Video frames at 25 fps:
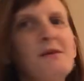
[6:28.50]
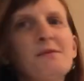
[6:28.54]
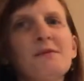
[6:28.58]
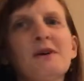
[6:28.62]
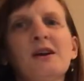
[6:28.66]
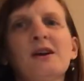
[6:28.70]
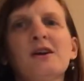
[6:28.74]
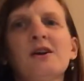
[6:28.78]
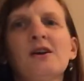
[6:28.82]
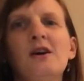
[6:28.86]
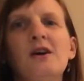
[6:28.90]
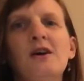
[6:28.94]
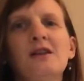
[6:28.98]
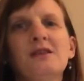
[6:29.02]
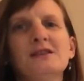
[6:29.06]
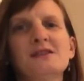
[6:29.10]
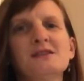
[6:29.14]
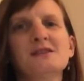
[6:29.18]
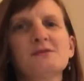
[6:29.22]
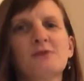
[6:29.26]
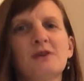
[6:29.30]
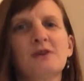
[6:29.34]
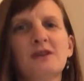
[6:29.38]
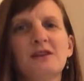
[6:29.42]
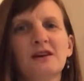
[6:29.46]
I'm going to call
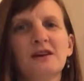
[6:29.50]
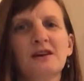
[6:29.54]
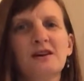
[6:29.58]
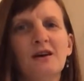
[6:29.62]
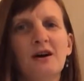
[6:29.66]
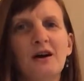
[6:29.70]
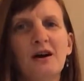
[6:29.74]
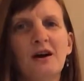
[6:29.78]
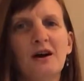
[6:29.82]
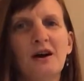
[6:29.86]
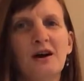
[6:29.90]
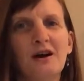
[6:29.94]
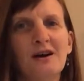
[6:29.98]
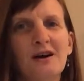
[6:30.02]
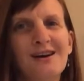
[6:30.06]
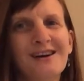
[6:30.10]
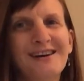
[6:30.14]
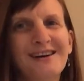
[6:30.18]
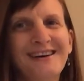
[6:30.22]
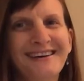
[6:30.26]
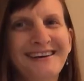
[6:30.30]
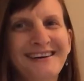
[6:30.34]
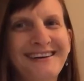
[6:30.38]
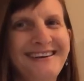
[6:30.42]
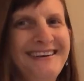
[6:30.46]
this one the car.
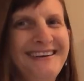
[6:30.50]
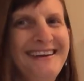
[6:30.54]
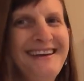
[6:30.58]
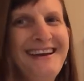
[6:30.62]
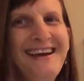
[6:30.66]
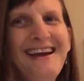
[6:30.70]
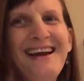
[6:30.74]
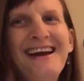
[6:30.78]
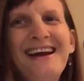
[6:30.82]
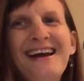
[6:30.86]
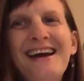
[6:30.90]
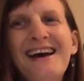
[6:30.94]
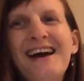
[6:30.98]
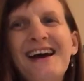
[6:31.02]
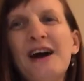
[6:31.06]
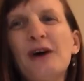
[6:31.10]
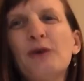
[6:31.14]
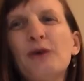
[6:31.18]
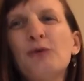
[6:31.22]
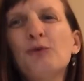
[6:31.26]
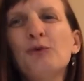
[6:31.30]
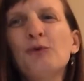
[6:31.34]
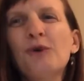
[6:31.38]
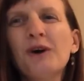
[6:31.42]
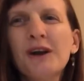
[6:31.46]

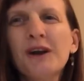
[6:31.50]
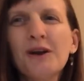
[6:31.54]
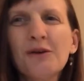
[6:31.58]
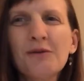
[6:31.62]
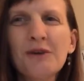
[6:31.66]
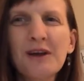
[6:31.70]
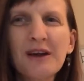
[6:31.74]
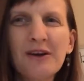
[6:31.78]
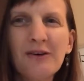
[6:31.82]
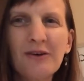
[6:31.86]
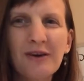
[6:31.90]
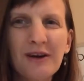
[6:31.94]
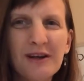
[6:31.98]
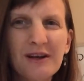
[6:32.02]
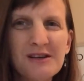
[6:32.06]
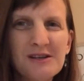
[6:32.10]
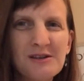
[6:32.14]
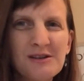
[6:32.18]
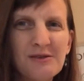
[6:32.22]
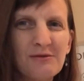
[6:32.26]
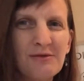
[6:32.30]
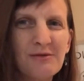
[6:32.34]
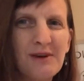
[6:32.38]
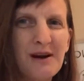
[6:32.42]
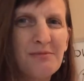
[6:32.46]
What are we going
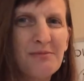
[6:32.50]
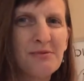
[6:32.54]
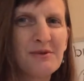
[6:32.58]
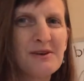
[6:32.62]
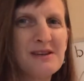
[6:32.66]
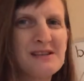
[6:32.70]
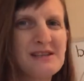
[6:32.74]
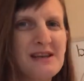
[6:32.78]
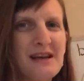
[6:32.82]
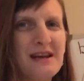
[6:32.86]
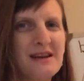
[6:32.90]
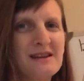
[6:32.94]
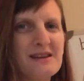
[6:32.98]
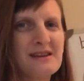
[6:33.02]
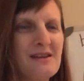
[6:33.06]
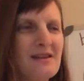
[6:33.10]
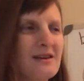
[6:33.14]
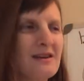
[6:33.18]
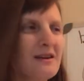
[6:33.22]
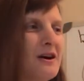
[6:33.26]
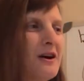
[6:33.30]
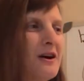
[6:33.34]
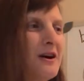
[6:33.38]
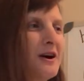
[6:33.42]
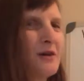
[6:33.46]
to represent
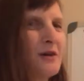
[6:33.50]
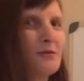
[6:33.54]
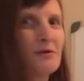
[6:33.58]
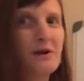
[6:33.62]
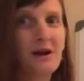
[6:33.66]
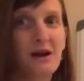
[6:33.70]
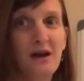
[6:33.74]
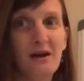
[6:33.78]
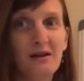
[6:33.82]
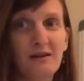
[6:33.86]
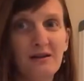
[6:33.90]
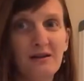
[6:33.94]
the car with?